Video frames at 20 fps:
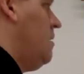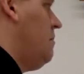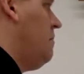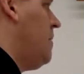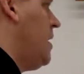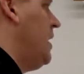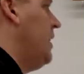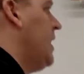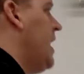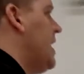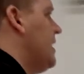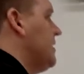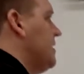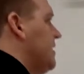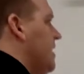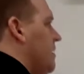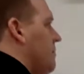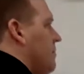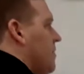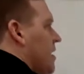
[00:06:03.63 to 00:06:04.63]
my last
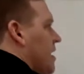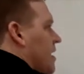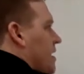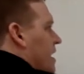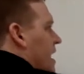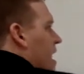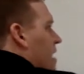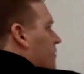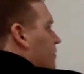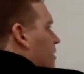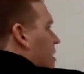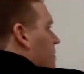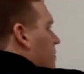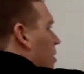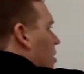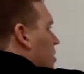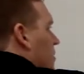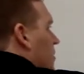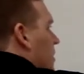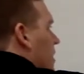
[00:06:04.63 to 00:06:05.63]
step then, after I
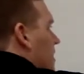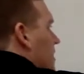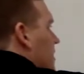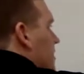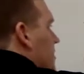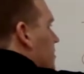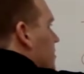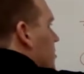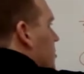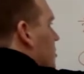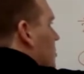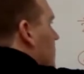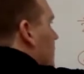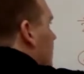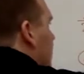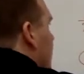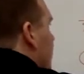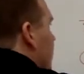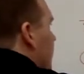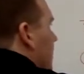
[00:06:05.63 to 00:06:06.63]
multiply these two,
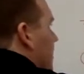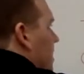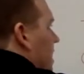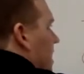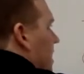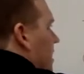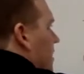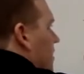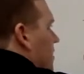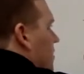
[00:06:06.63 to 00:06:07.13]
is to take